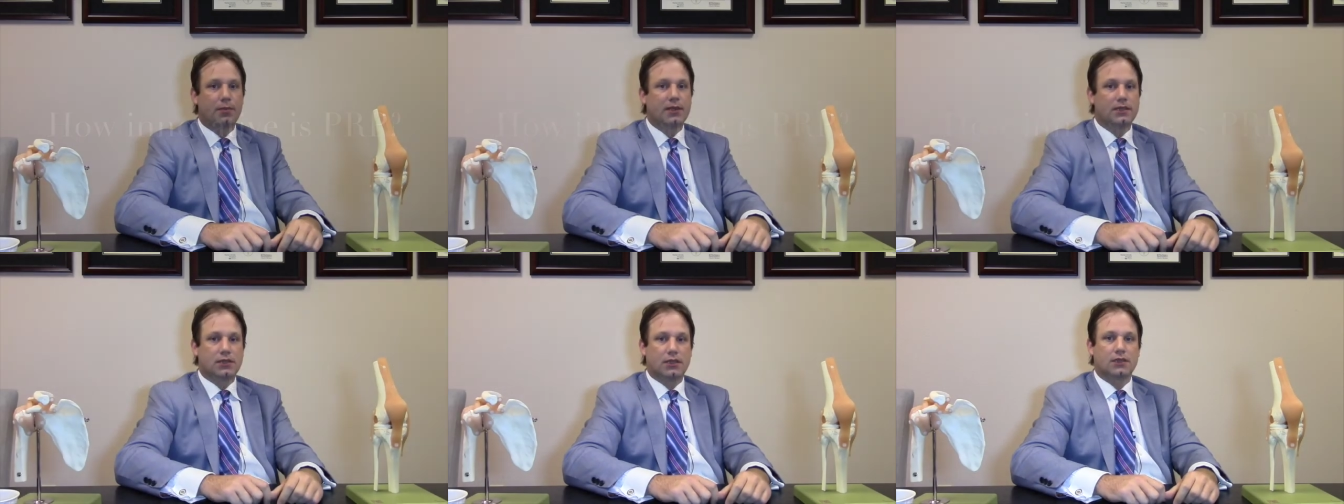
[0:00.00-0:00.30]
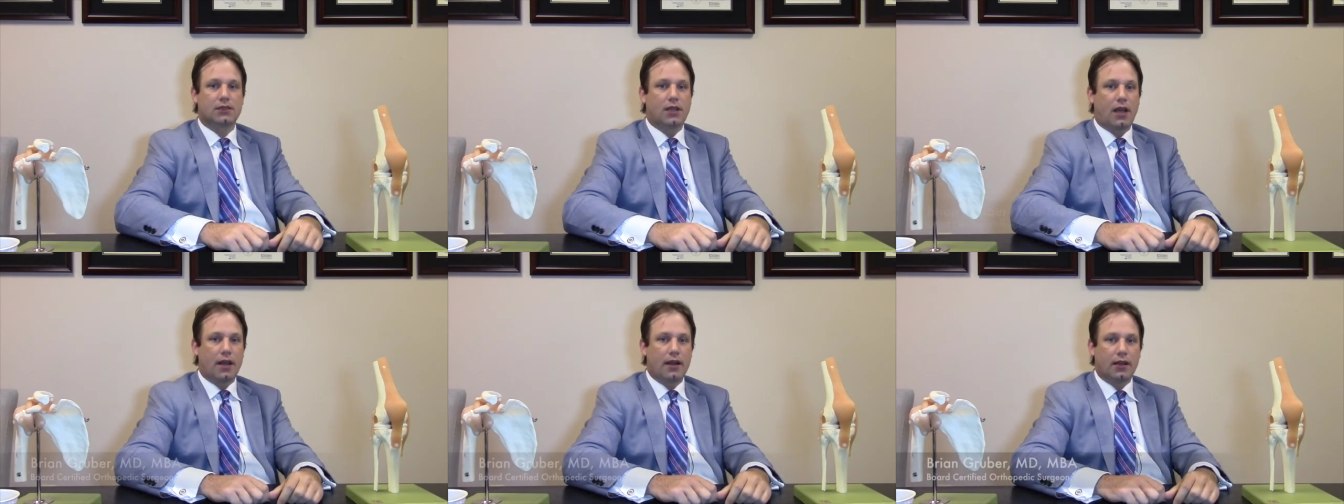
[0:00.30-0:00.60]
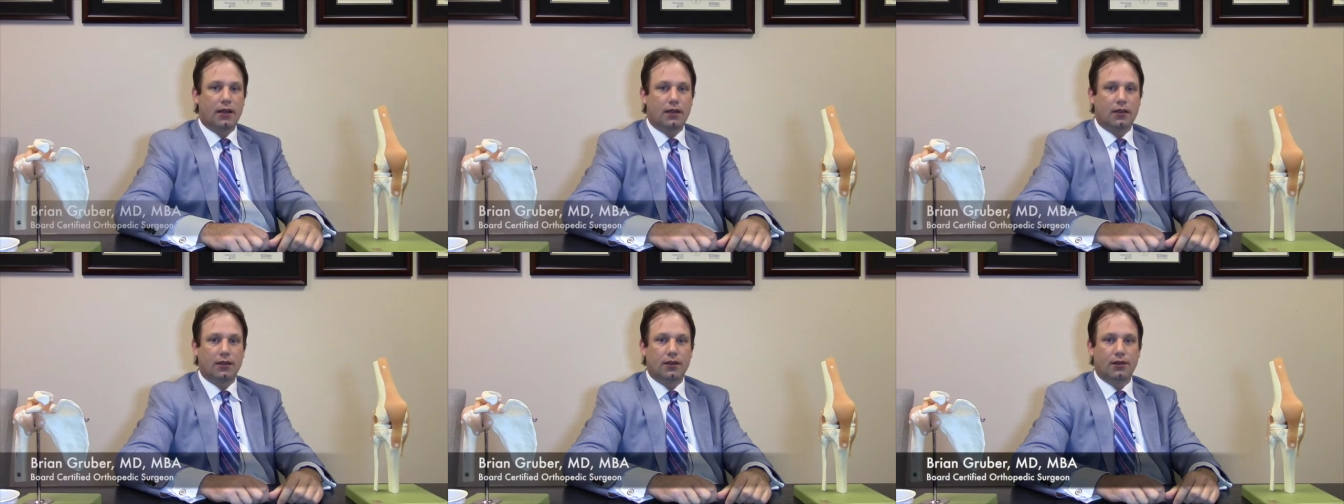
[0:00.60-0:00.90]
is
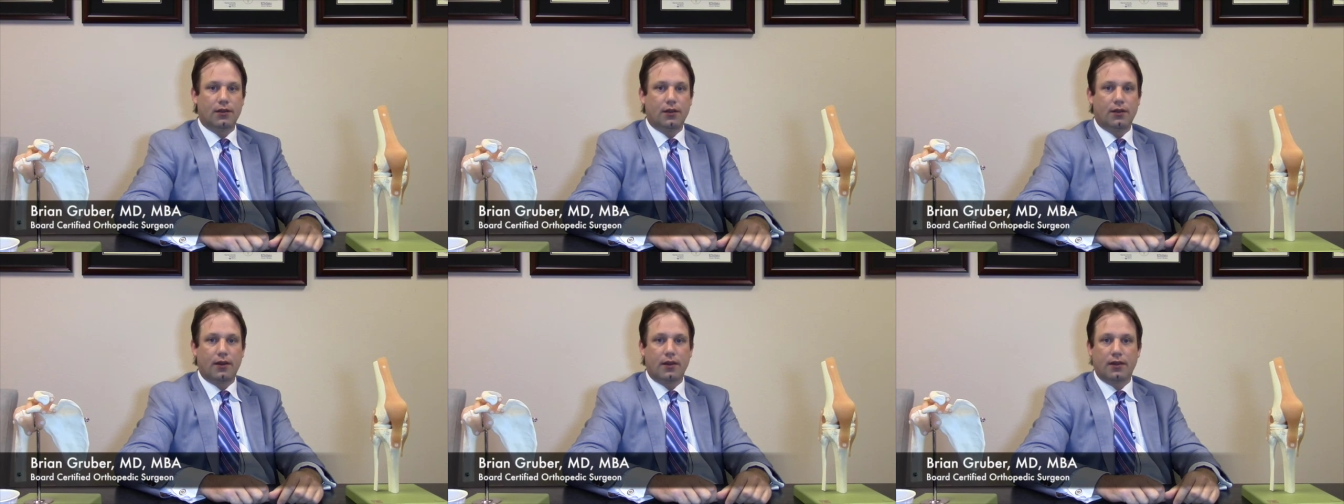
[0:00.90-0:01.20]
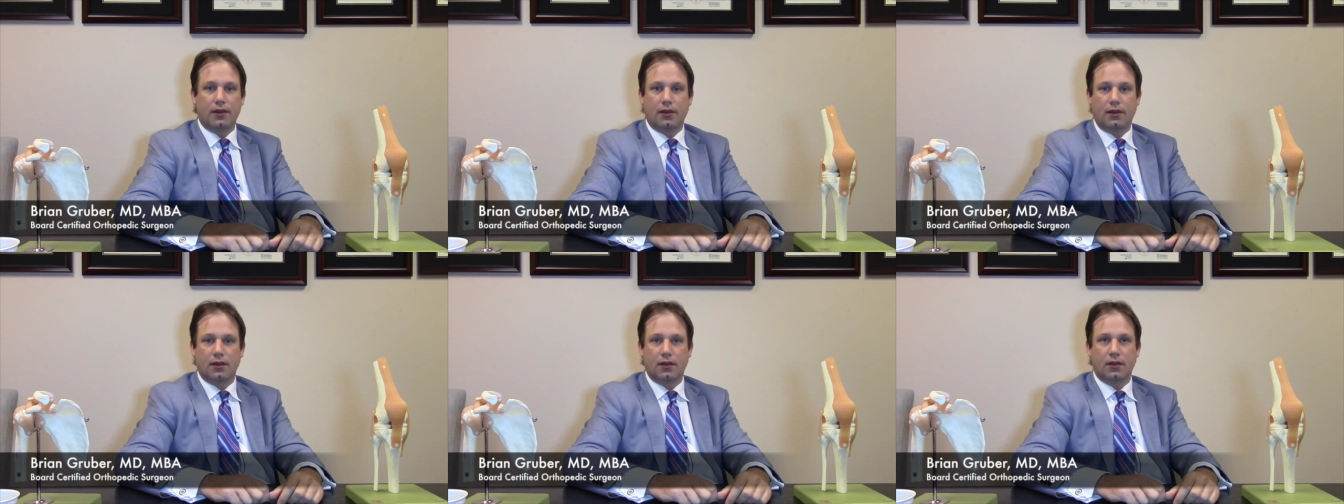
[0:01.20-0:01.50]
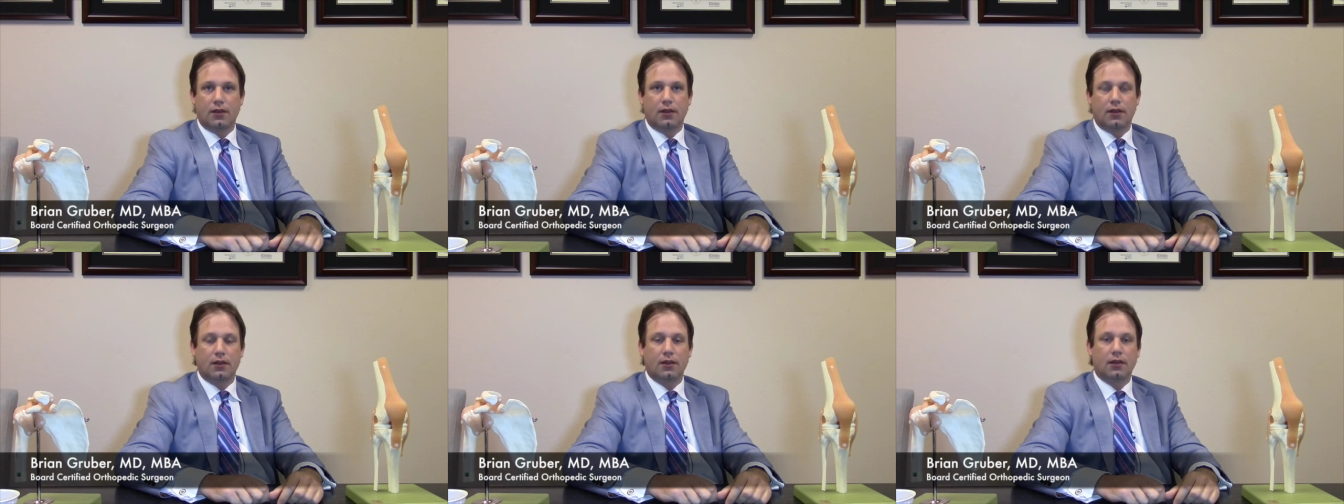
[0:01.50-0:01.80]
exciting. You know, I think
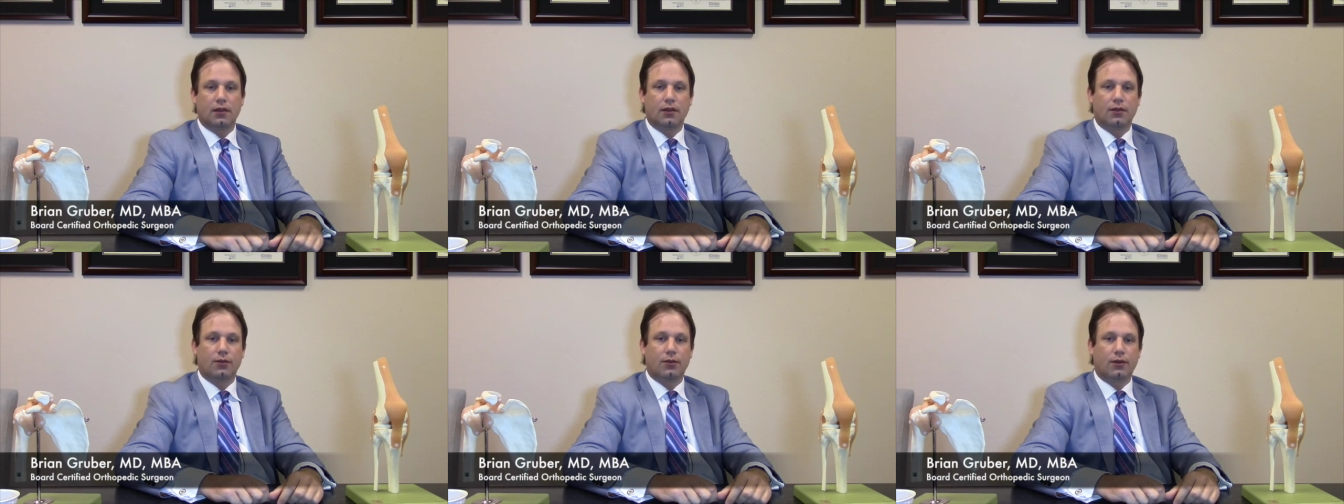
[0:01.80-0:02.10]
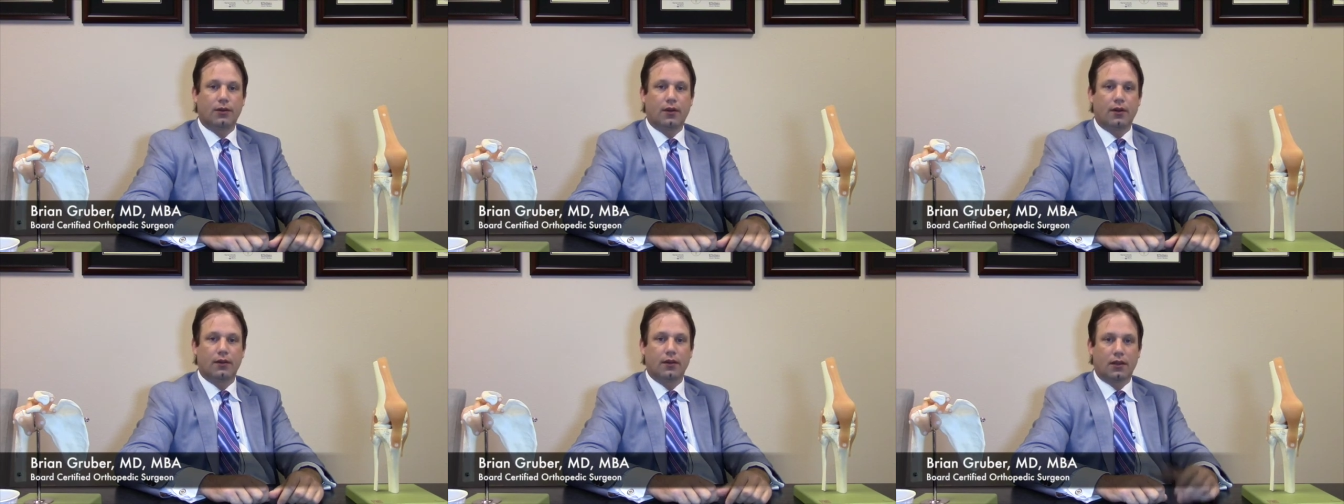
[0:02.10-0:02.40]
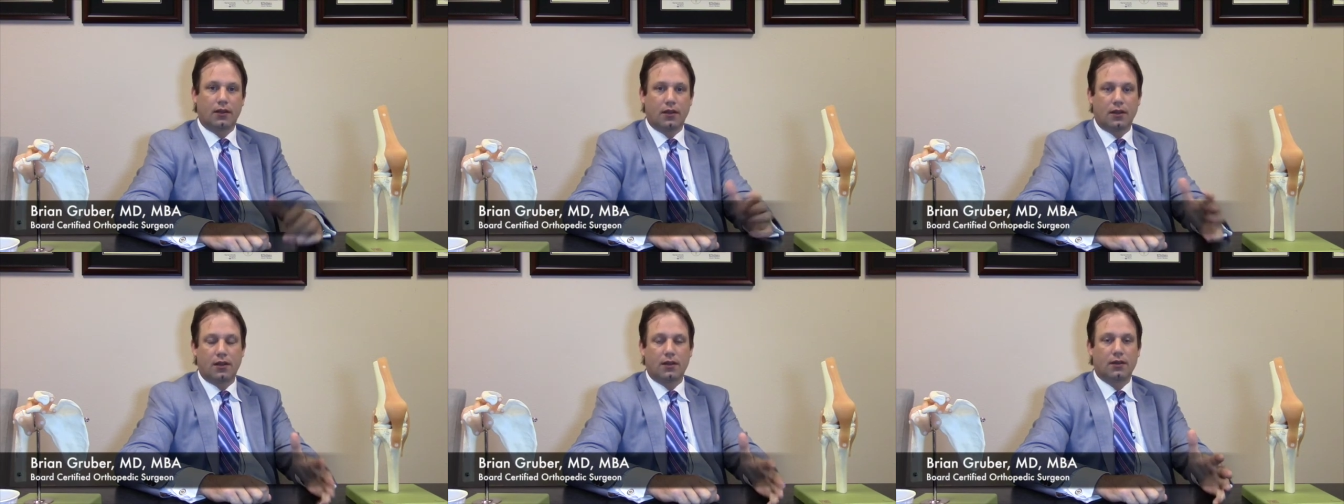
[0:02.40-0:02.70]
that uh, we're on
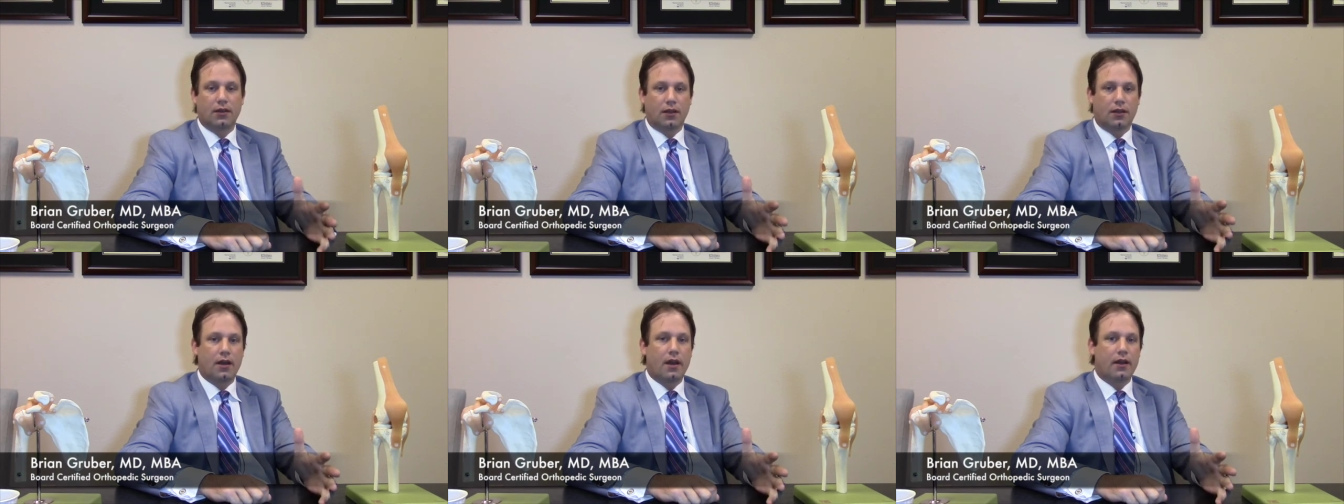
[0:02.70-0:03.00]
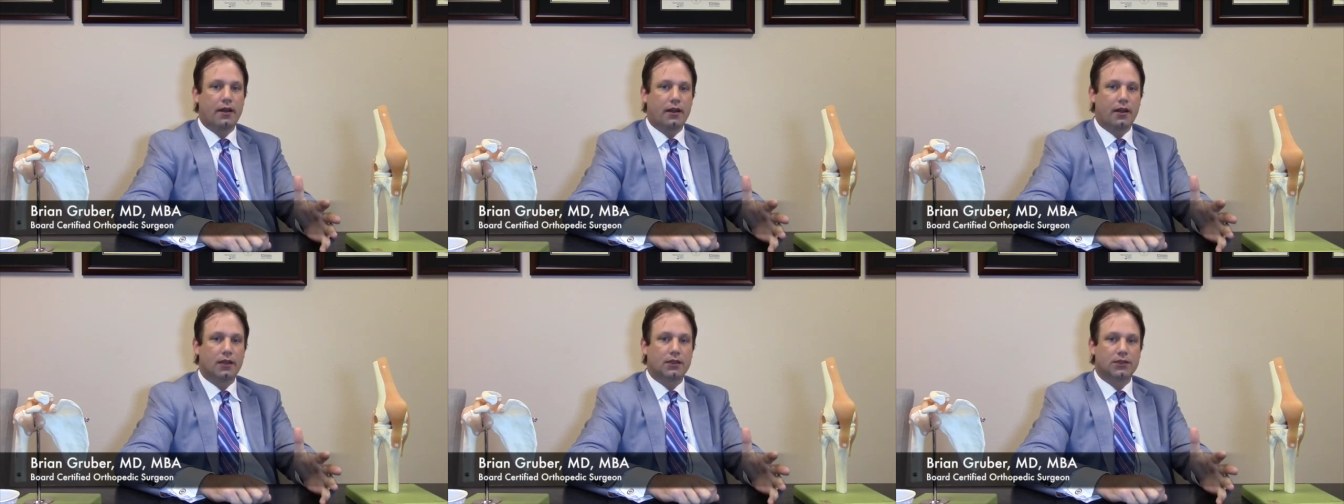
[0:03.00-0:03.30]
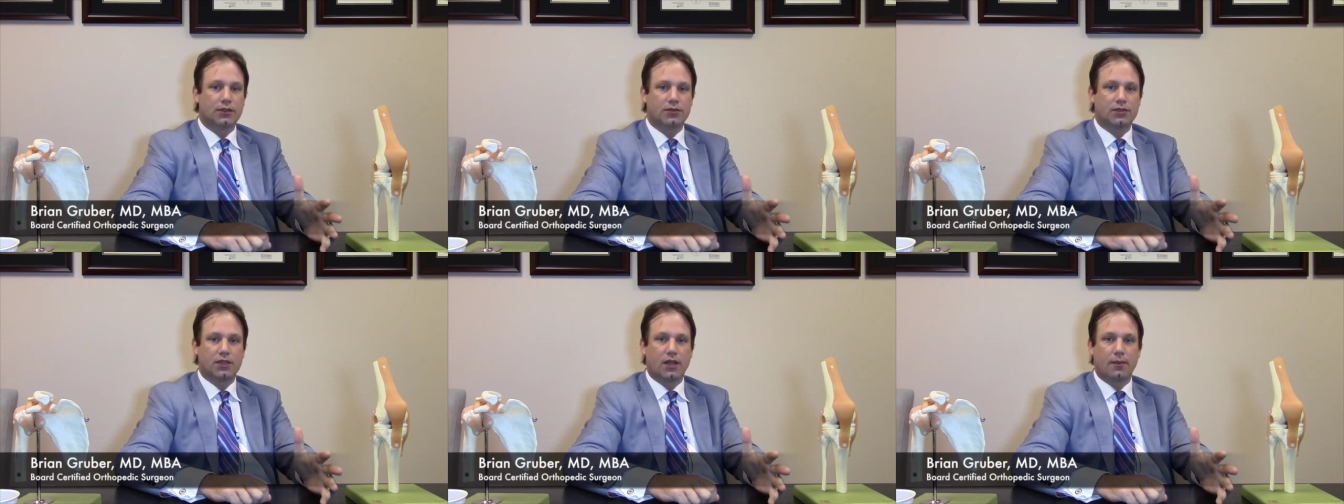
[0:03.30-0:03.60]
the, the cutting
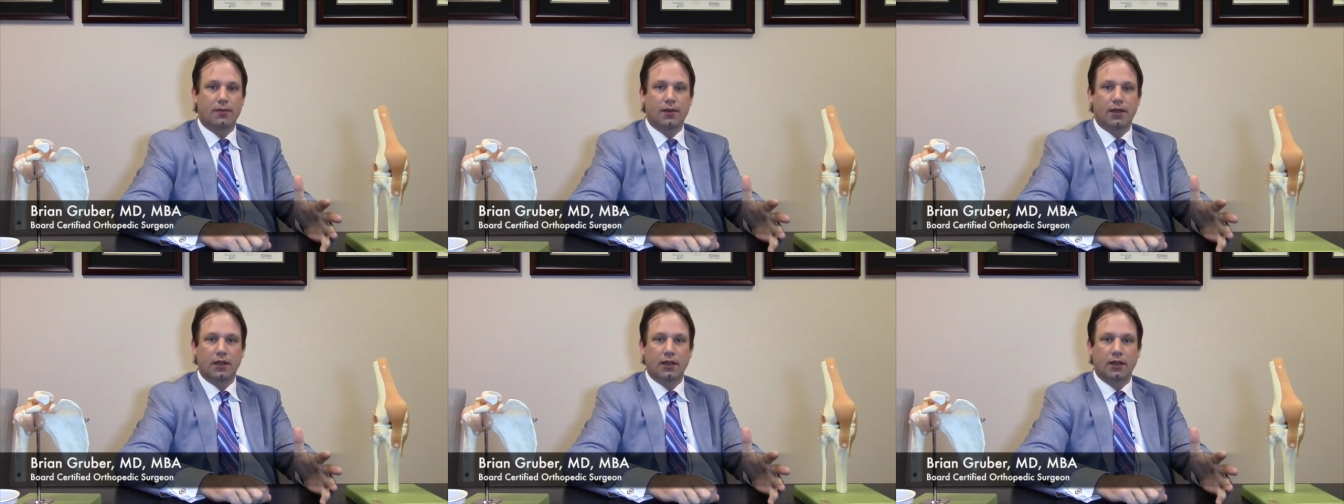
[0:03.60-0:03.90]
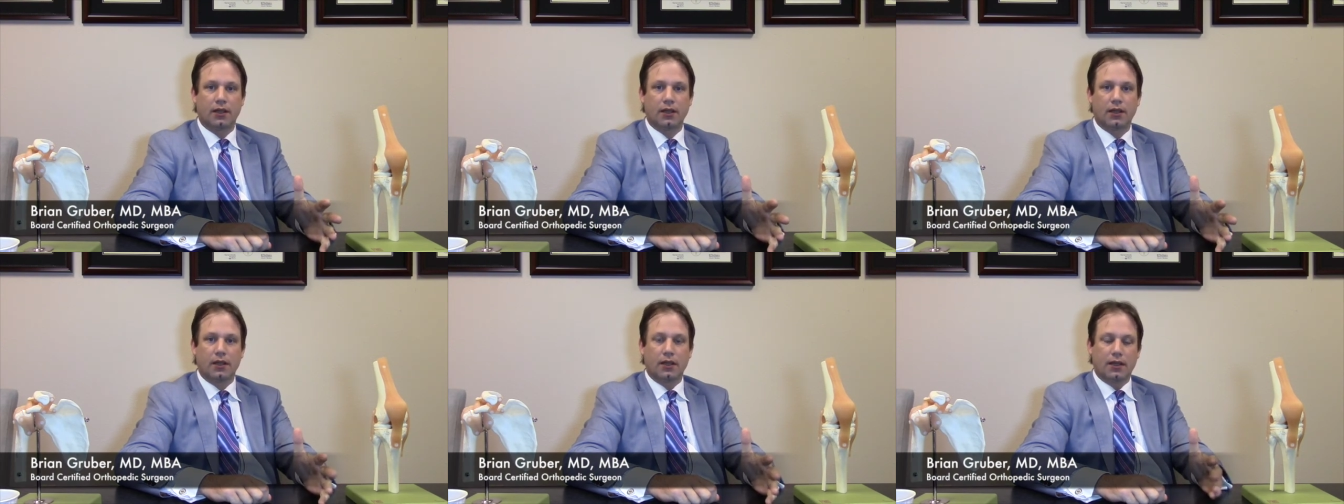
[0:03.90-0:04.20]
edge of something.